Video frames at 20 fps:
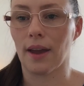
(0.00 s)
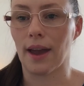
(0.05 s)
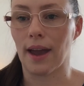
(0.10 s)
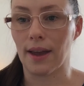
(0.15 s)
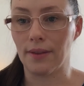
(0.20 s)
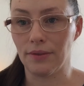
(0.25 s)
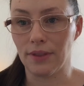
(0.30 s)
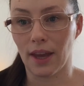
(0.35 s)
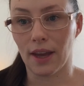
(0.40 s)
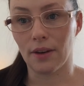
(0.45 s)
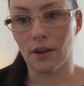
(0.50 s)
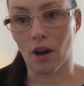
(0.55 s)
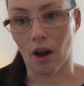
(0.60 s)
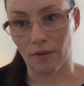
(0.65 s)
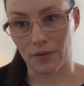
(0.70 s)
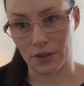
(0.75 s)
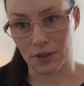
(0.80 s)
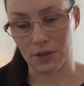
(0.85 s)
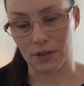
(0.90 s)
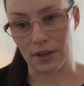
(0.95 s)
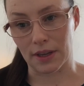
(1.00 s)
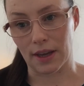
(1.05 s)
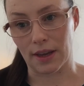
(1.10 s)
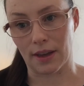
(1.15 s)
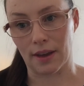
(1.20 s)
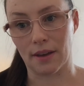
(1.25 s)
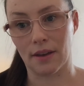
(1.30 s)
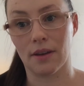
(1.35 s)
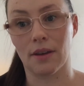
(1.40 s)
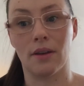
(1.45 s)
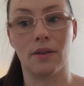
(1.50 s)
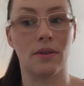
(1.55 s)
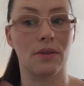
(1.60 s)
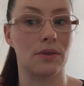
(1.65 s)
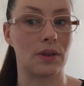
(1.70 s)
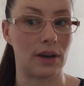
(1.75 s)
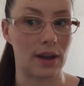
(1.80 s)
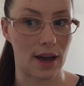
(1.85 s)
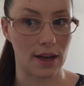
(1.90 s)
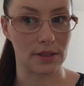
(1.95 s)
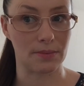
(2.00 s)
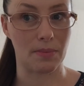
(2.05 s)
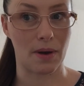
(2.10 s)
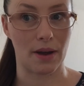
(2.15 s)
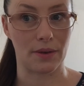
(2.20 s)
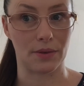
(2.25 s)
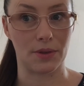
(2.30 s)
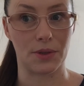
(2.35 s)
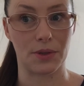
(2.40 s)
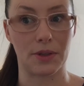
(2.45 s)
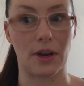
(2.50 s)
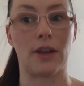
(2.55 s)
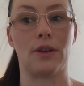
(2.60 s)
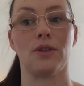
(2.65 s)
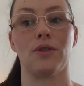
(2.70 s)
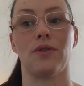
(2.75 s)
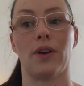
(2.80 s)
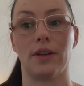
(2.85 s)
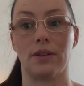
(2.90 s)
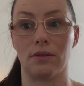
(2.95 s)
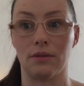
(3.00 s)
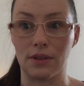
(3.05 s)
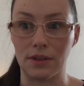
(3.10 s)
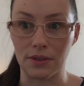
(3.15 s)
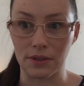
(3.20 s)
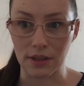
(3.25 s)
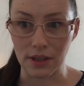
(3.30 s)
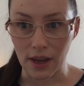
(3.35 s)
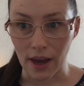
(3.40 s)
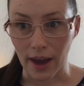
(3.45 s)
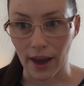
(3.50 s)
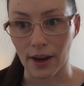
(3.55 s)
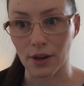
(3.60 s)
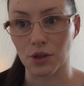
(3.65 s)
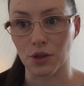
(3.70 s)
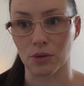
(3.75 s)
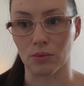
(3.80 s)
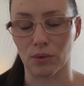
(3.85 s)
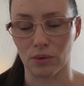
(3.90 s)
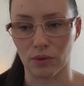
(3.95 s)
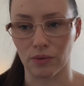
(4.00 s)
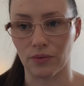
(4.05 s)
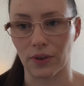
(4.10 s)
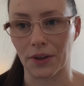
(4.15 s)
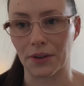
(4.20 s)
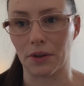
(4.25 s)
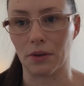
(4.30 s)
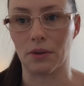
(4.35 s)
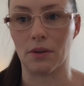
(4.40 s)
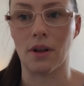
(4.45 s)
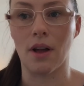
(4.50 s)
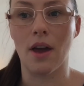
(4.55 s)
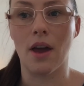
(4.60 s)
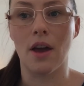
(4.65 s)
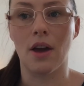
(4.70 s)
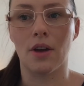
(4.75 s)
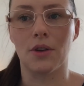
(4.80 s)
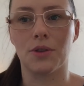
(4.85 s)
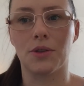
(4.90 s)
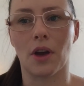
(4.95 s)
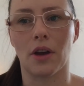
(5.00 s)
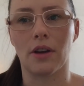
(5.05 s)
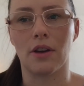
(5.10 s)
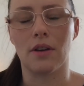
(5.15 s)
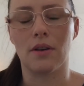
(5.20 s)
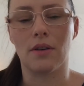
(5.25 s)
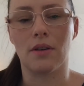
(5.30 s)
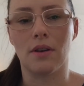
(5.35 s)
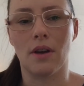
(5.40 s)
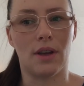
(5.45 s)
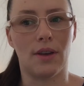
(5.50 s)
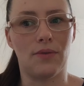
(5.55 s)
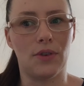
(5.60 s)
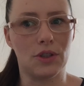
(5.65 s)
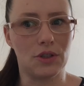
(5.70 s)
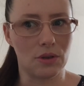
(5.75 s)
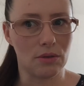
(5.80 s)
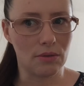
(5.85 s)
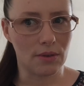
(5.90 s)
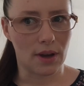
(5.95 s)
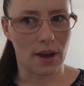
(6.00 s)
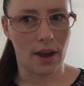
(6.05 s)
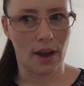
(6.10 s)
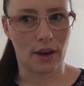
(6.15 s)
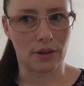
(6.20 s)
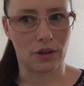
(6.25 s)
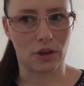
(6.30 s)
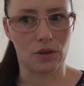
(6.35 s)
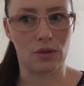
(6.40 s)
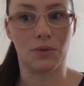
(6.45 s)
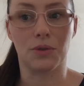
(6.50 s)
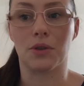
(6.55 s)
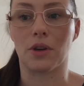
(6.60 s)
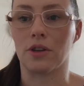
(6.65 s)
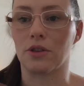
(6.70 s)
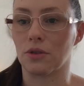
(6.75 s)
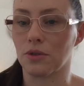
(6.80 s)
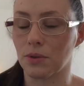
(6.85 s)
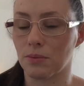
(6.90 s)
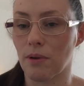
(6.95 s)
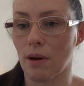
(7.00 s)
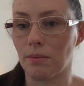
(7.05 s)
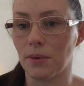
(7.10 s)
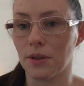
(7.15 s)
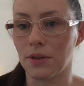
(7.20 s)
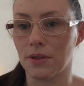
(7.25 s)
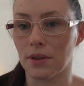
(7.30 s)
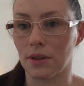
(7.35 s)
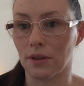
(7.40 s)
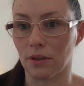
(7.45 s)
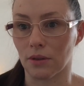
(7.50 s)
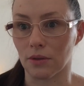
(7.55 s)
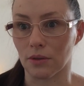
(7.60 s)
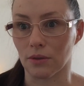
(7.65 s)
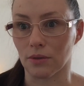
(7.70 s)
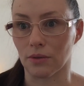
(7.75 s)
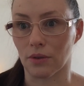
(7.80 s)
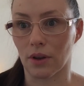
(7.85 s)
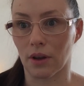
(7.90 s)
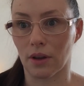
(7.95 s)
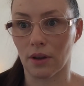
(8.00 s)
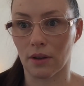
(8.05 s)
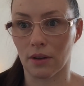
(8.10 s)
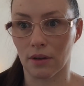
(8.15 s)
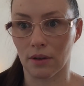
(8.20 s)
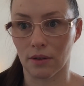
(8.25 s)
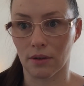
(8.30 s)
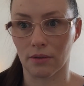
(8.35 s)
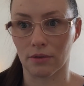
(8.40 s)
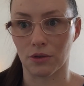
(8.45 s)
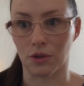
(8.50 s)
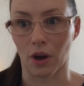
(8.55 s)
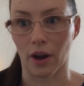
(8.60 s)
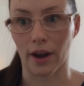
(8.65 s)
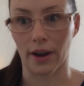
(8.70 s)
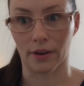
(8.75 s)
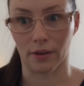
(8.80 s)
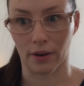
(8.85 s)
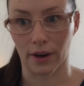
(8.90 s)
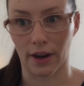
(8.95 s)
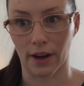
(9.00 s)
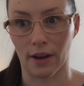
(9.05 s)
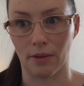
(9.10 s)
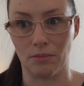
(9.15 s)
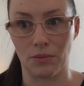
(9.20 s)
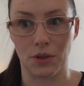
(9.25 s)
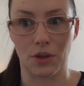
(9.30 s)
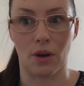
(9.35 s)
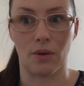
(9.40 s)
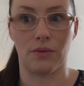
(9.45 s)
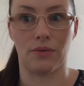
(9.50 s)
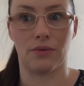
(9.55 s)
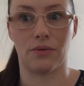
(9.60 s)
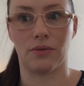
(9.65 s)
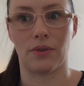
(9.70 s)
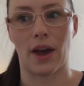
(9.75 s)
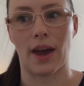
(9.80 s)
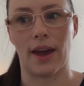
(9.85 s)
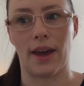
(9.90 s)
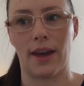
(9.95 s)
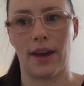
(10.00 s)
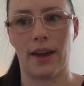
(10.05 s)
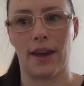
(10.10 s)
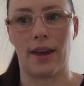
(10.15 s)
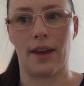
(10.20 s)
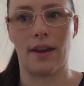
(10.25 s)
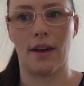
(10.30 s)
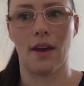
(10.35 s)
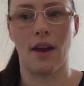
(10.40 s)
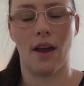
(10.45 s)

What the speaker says: And then obviously the last part of the sales funnel is the actual funnel. So if you do a Google search, you'll probably see a lot of diagrams of a